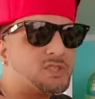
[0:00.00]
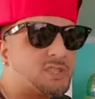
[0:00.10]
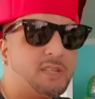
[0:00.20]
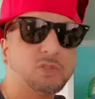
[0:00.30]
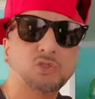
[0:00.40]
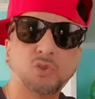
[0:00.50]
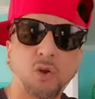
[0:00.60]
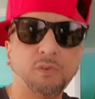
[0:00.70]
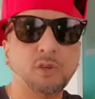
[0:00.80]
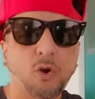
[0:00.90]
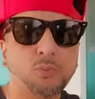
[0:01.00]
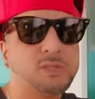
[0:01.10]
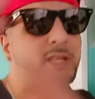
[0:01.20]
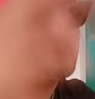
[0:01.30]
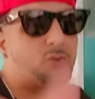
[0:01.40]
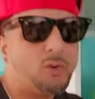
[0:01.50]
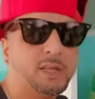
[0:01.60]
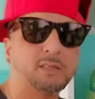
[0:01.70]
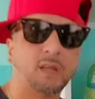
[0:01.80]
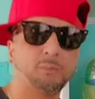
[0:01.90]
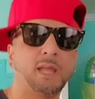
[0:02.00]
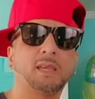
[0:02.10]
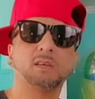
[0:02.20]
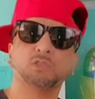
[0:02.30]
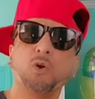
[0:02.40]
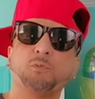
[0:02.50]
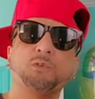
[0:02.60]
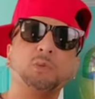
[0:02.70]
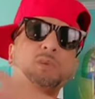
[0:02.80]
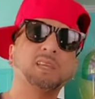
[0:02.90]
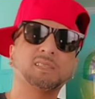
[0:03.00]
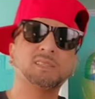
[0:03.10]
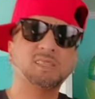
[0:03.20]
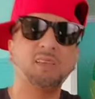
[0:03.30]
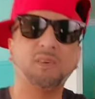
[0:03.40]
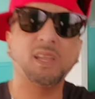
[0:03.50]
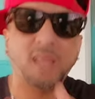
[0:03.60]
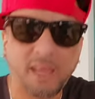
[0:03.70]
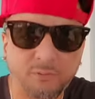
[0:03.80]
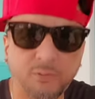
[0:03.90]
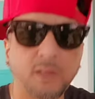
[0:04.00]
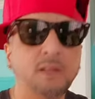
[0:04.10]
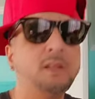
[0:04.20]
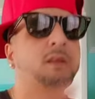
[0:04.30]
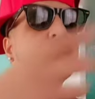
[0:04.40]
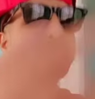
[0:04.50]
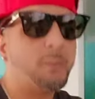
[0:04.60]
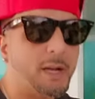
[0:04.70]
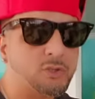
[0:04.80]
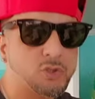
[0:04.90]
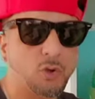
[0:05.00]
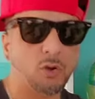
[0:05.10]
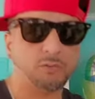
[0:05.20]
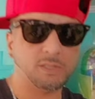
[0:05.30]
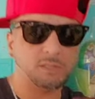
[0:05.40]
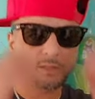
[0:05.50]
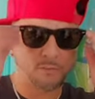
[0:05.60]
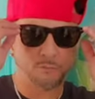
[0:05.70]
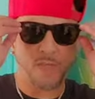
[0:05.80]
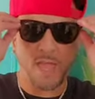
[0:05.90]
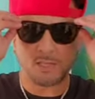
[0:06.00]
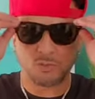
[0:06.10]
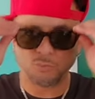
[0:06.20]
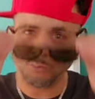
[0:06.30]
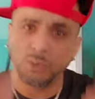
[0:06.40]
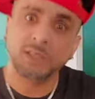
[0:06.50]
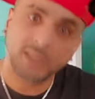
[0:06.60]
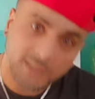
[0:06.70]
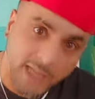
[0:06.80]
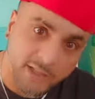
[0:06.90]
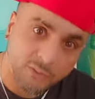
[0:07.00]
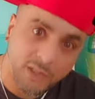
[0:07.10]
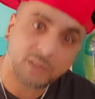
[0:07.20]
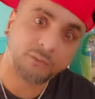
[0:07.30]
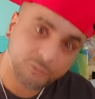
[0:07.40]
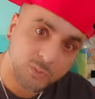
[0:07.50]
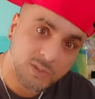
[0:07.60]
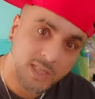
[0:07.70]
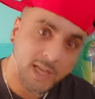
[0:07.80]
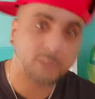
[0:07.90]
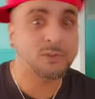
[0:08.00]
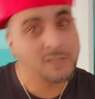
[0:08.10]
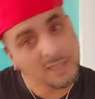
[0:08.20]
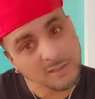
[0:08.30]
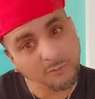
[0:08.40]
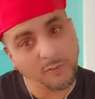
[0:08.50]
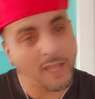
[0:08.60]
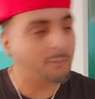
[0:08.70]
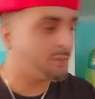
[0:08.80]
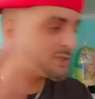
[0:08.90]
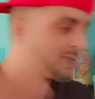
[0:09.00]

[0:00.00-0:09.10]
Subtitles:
just telling a story and hopes that you don't end up like us. Hopefully we get to save a life from our stories. Facts. We did that already a few times. That's a fact. But